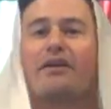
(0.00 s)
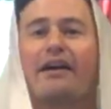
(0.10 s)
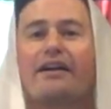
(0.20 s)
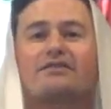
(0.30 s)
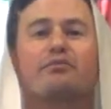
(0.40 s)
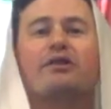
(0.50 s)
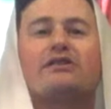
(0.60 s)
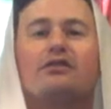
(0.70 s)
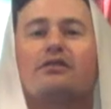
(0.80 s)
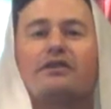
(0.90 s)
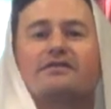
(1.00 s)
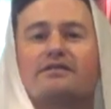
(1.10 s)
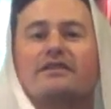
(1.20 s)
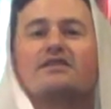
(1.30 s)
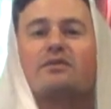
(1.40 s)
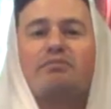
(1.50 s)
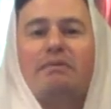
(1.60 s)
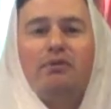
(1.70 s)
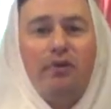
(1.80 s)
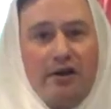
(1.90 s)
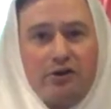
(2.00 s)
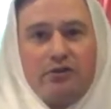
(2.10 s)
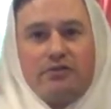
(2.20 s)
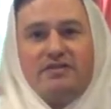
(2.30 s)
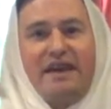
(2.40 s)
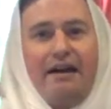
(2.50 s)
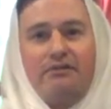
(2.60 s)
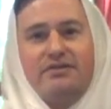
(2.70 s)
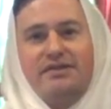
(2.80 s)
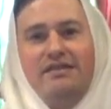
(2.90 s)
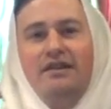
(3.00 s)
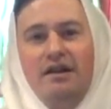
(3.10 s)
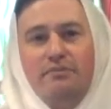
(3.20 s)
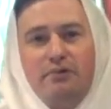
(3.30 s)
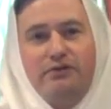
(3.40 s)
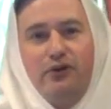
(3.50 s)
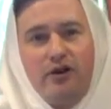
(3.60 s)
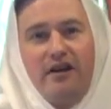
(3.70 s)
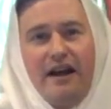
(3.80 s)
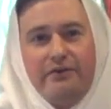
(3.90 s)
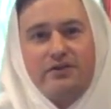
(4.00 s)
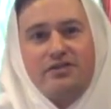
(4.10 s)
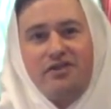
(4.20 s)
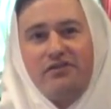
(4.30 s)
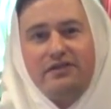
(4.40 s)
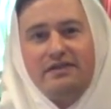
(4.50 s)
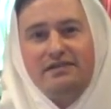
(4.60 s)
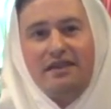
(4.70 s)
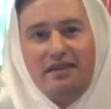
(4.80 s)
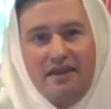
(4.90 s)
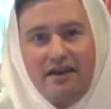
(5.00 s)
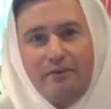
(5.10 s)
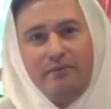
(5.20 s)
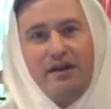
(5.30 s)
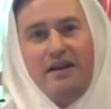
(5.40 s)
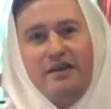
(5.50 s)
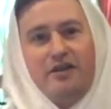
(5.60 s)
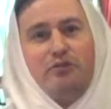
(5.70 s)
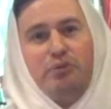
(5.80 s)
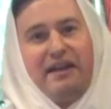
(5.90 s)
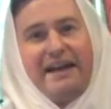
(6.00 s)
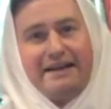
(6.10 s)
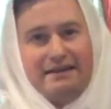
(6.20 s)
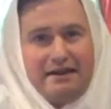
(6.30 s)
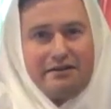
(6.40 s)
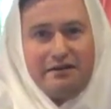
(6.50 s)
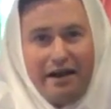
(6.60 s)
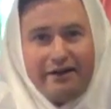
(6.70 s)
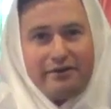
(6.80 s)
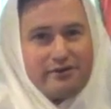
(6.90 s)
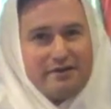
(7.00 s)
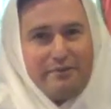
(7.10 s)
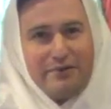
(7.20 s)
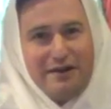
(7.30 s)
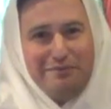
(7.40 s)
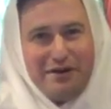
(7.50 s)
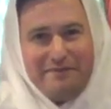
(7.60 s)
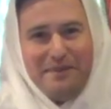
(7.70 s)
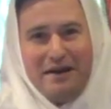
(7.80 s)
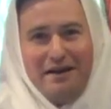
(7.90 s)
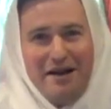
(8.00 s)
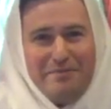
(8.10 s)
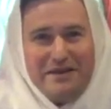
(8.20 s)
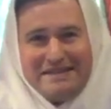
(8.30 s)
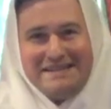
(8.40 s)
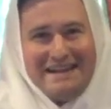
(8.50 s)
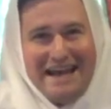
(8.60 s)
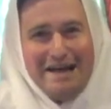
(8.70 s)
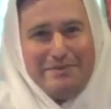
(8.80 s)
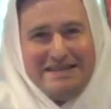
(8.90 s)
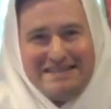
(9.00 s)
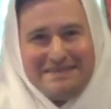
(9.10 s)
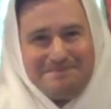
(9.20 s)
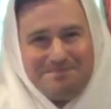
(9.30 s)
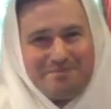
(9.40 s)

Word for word: I get some pretty good looks of this when people wander through the sacristy before or after services. They think I'm, you know, play acting at a nun or something, but um, this is an amice.